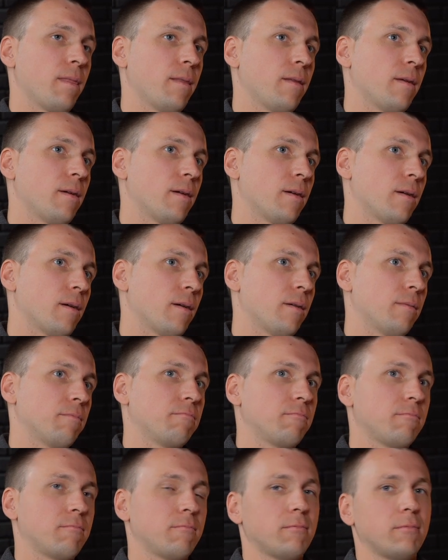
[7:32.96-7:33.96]

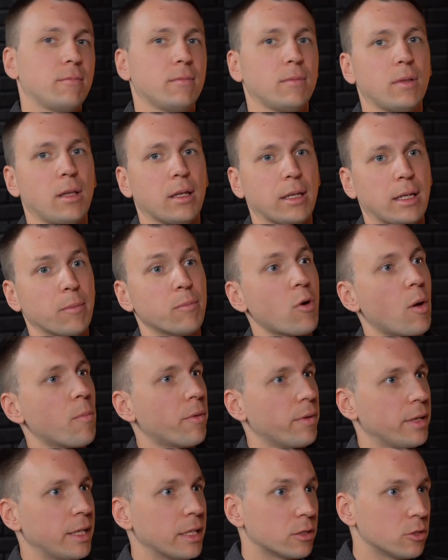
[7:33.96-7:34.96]
like a
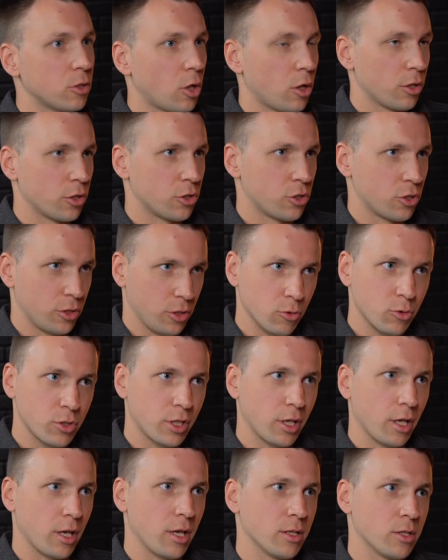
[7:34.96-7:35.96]
properly acknowledged use
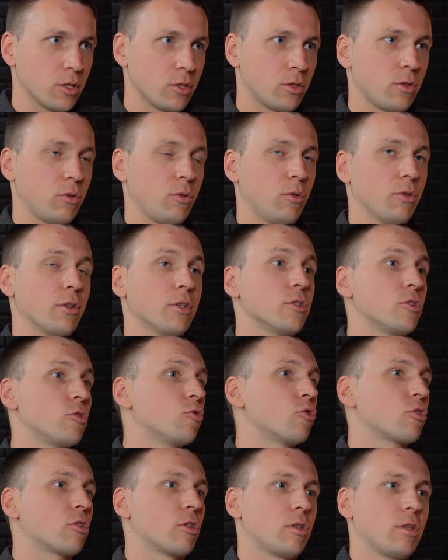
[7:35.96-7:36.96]
case on the
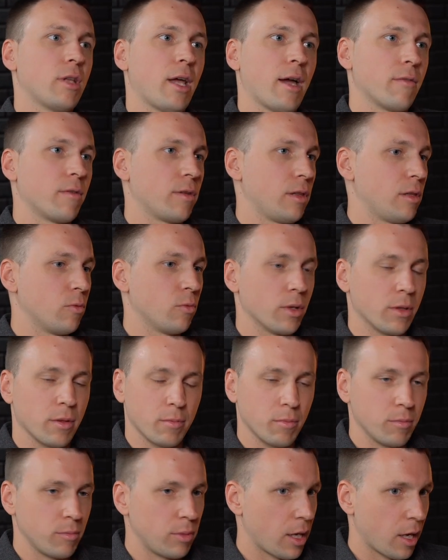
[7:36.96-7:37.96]
institutional level with
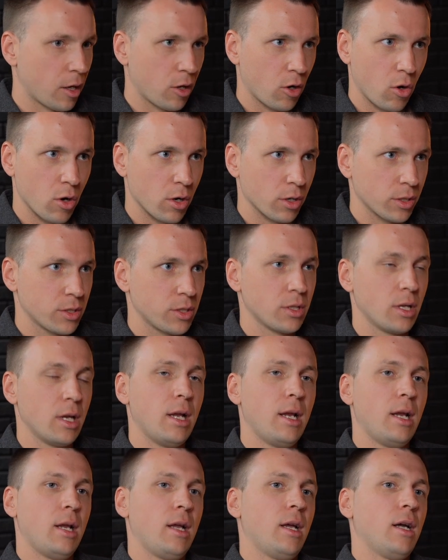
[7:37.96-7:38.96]
BlackRock's,
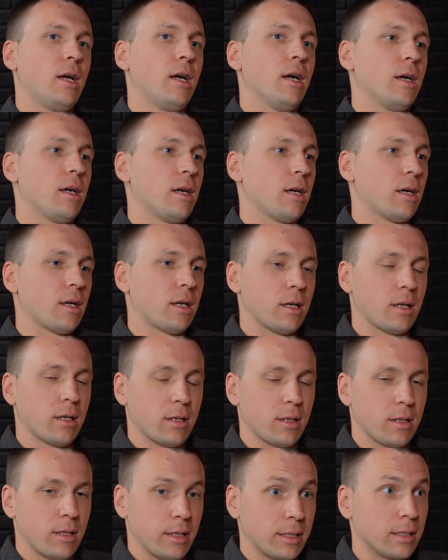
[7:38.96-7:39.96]

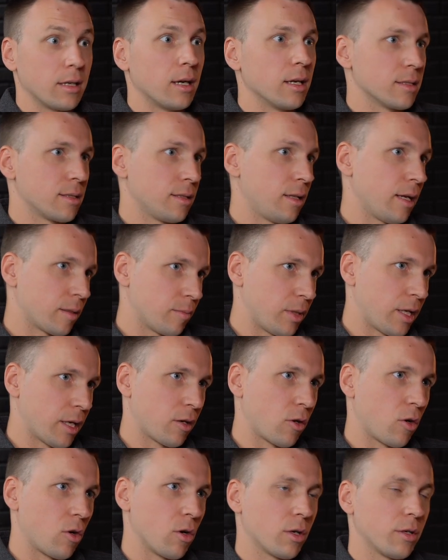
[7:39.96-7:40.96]
like guys like
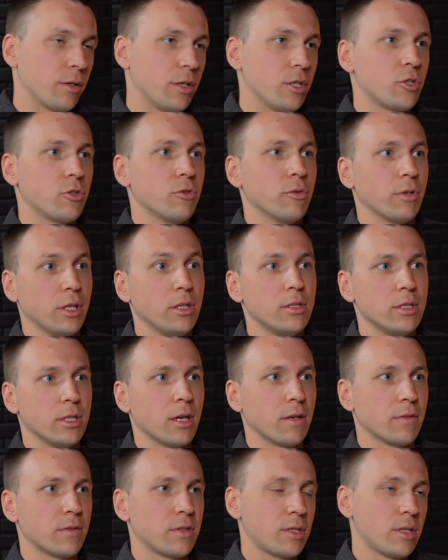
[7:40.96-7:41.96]
BlackRock issuing
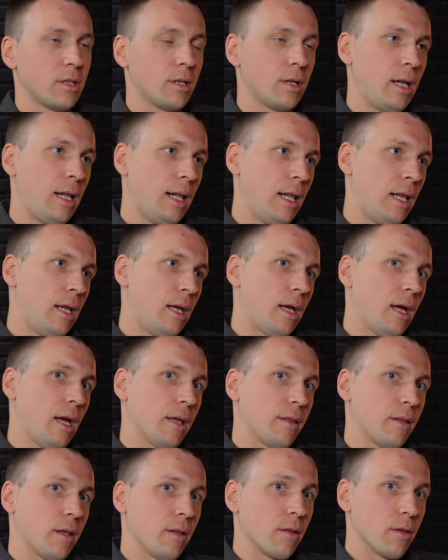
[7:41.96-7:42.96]
ETFs.
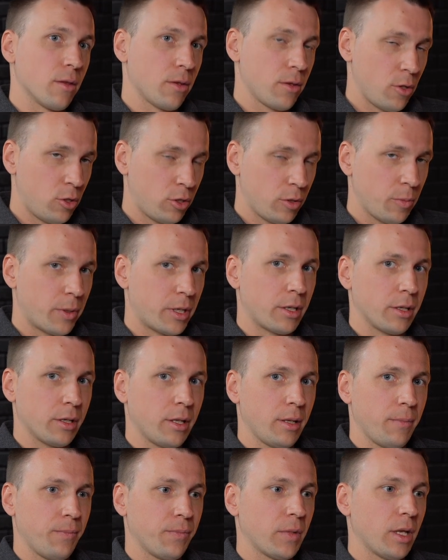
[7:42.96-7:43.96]
And then the third
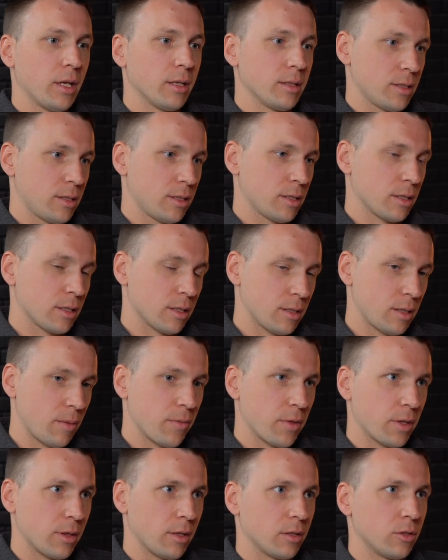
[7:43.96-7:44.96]
part, it's
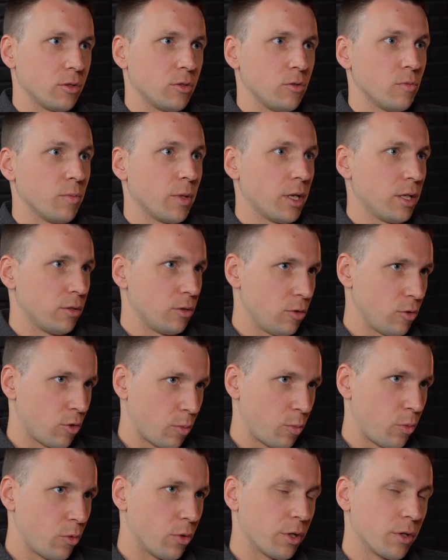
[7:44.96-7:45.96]
something that you made your
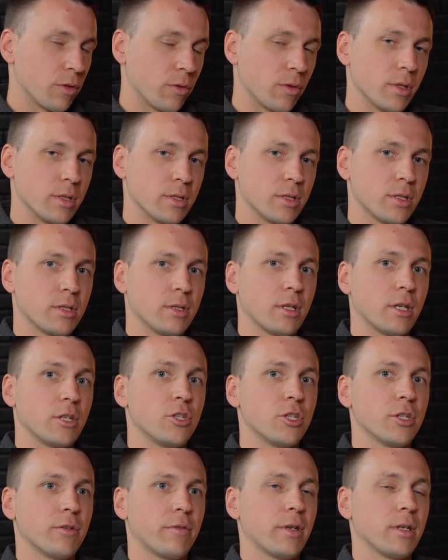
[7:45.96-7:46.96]
point on this
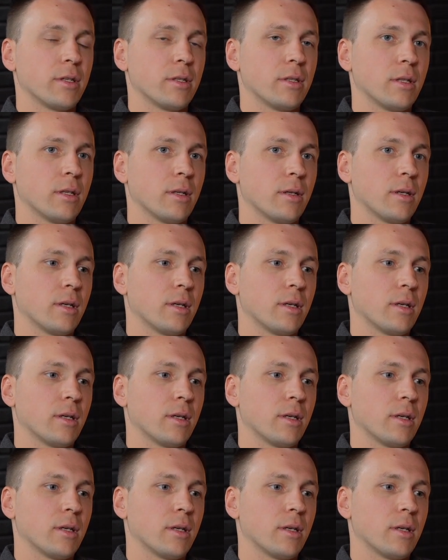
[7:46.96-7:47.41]
Nigerian